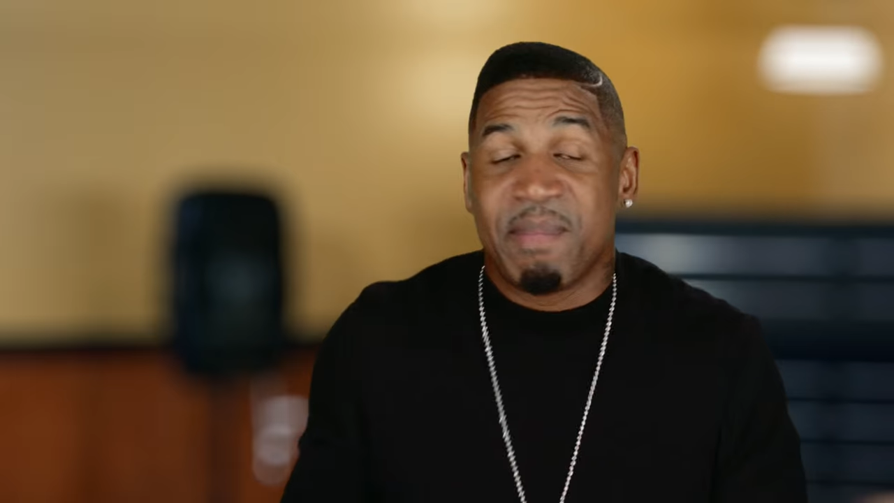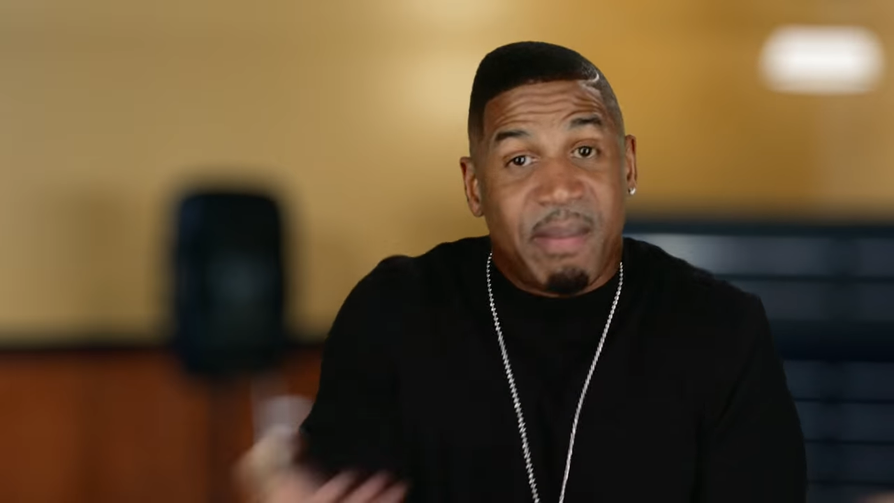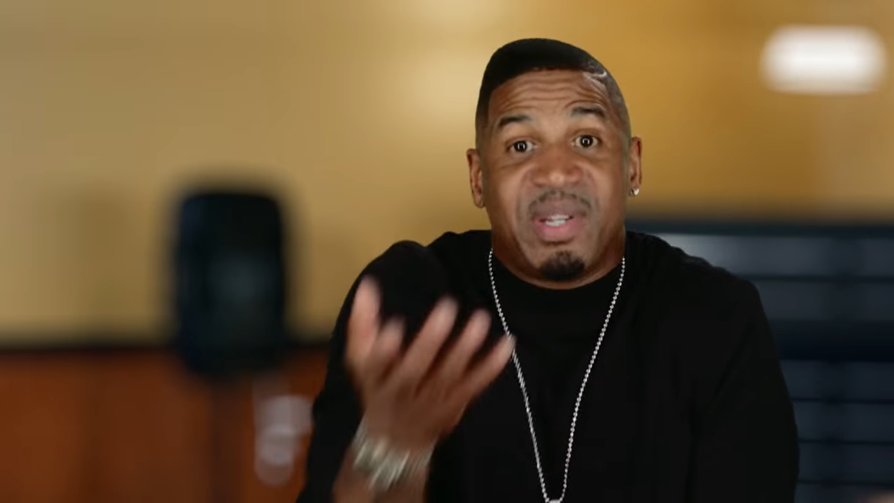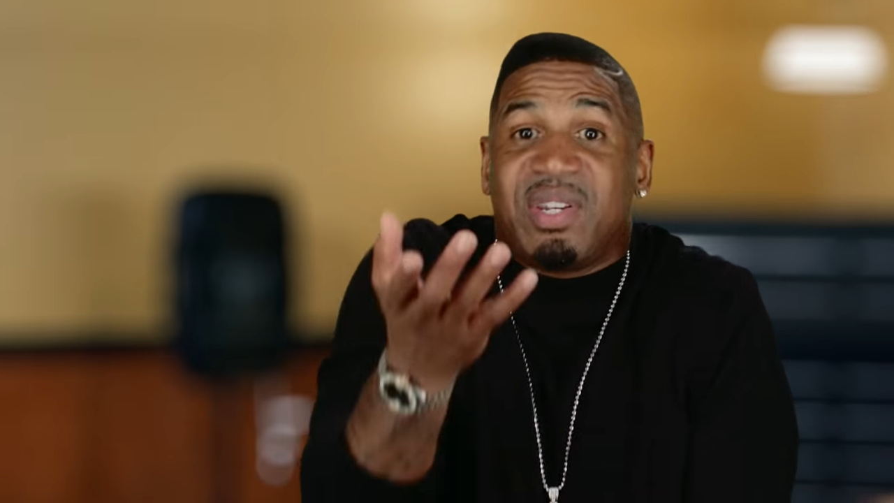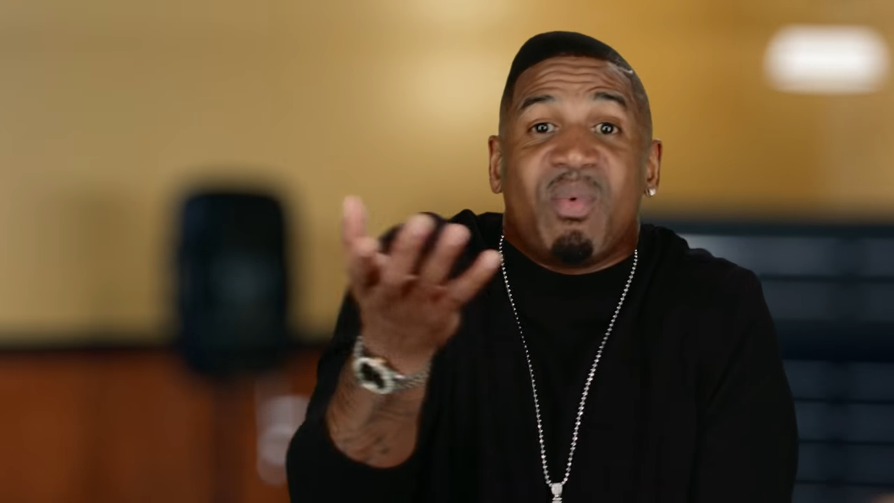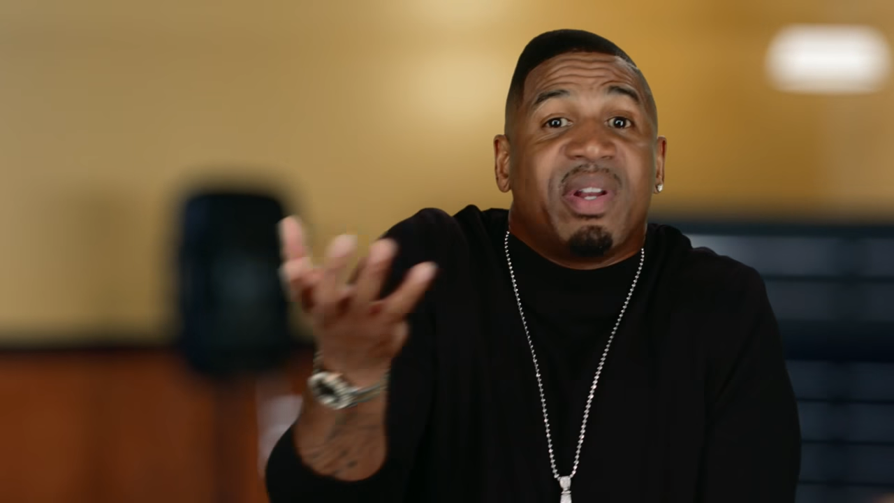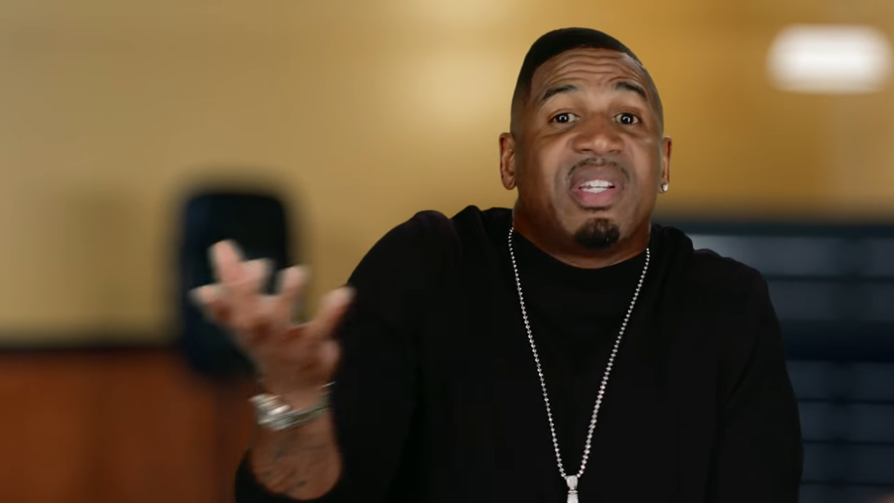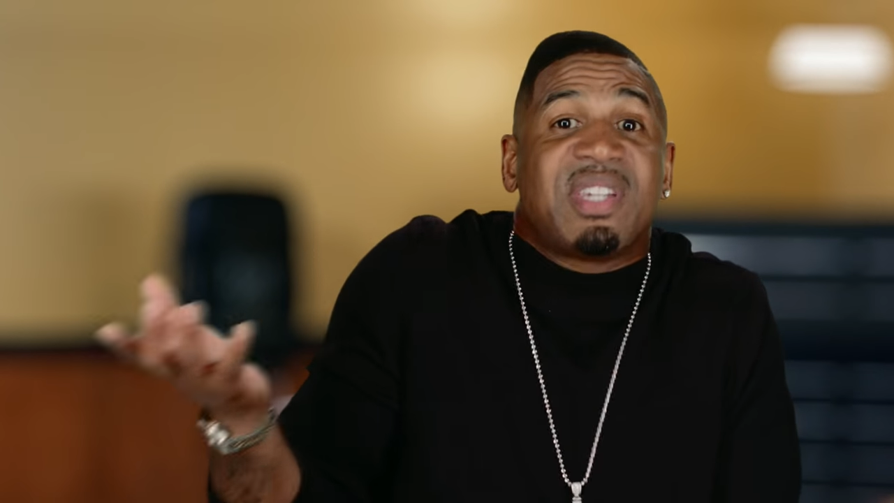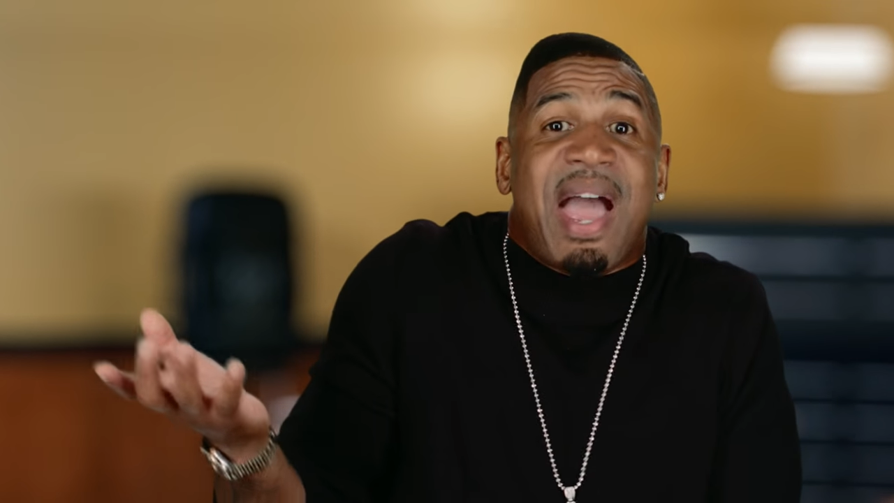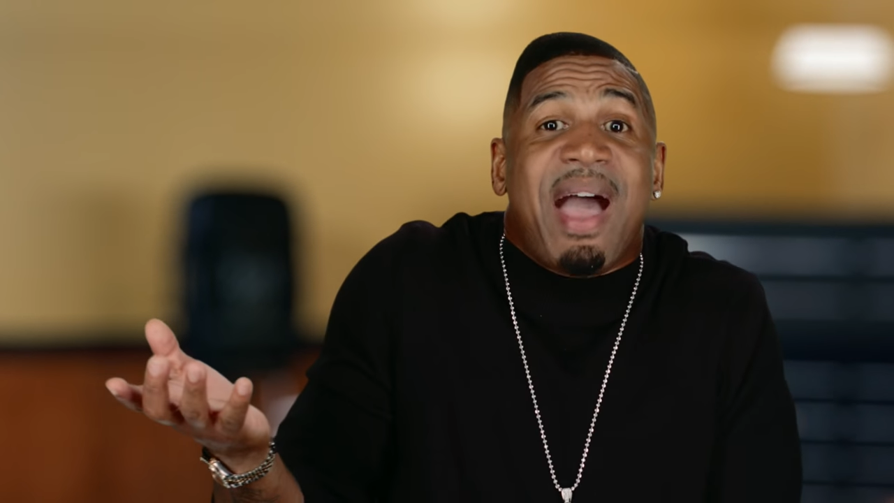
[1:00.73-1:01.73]
Maybe she want a
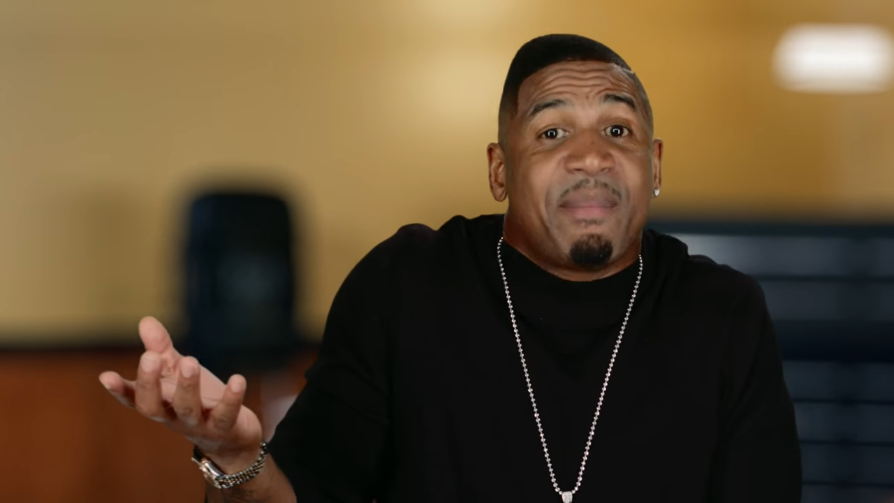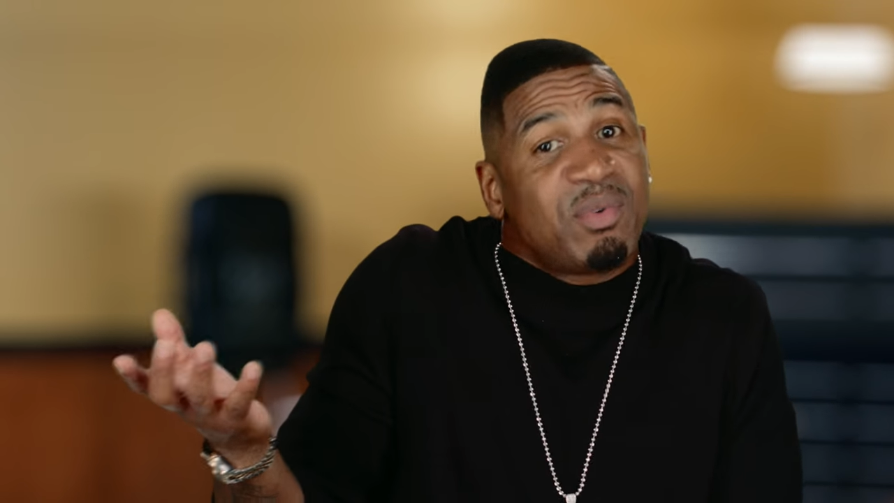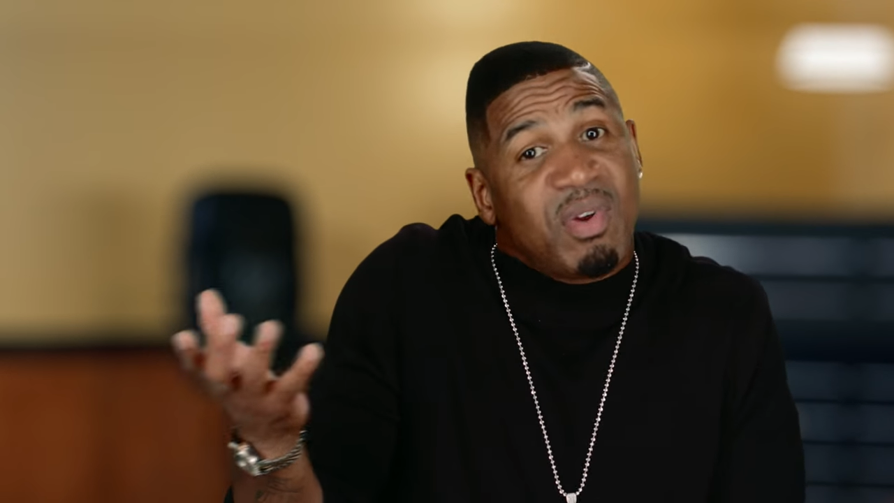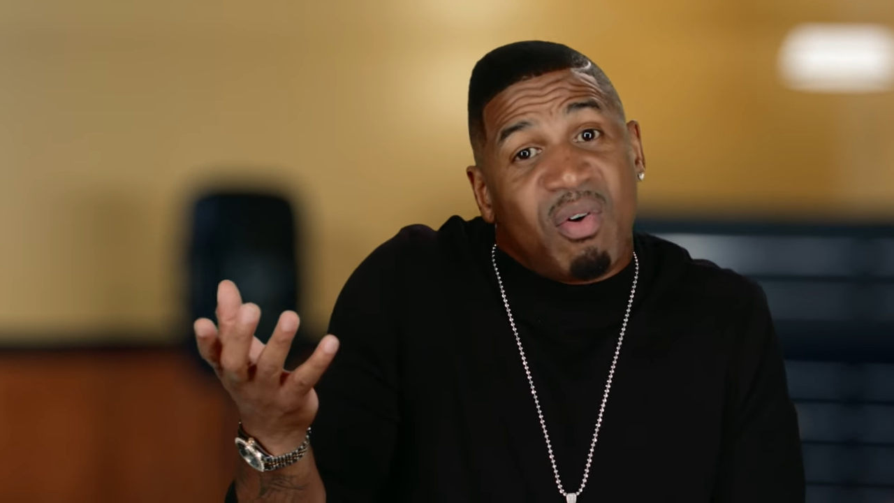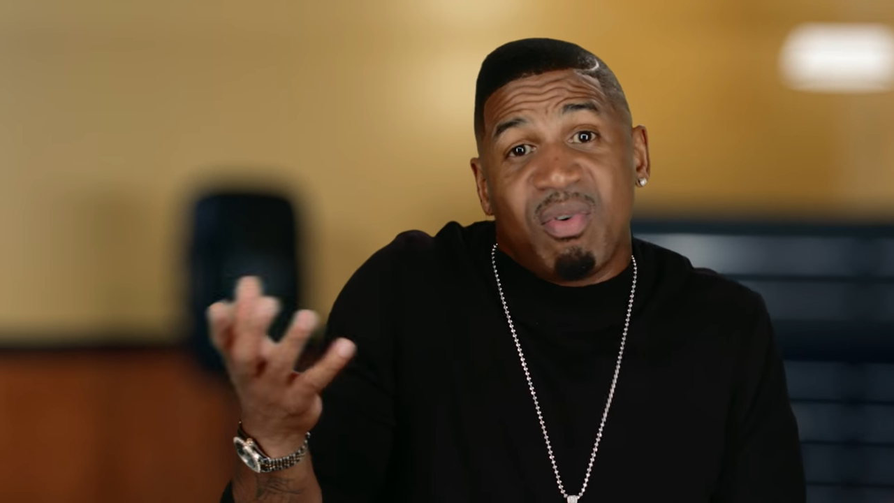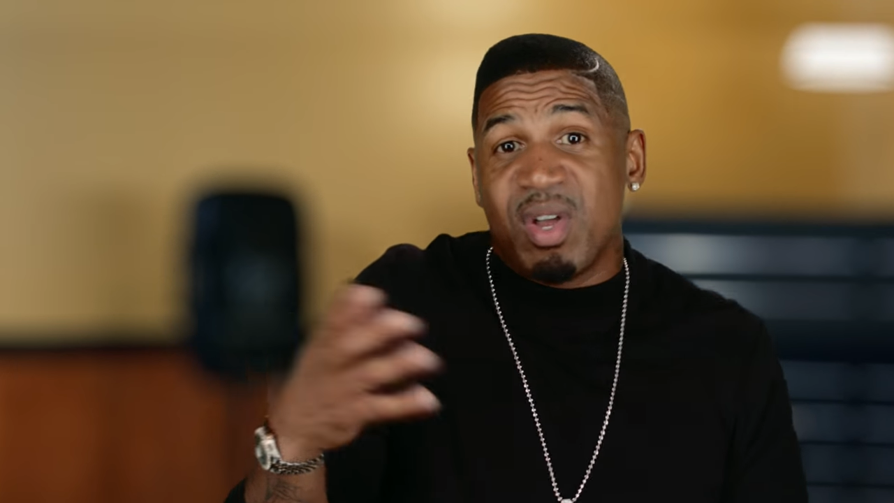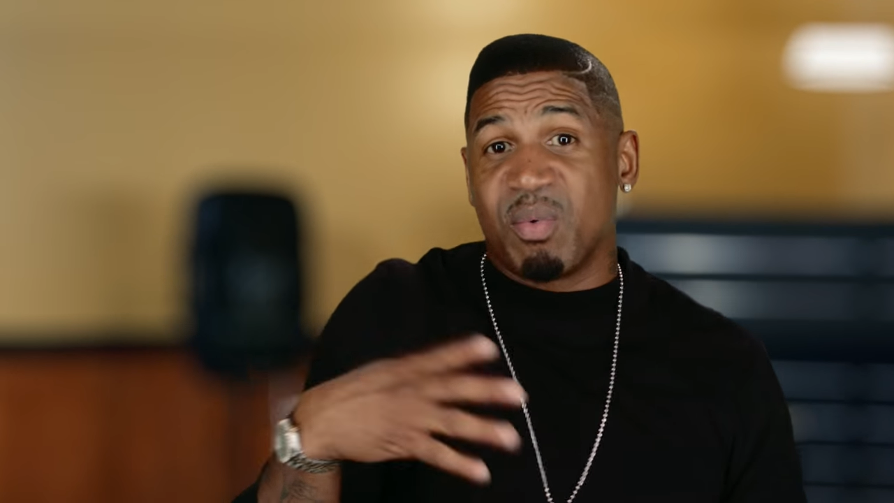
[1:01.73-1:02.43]
job, you know,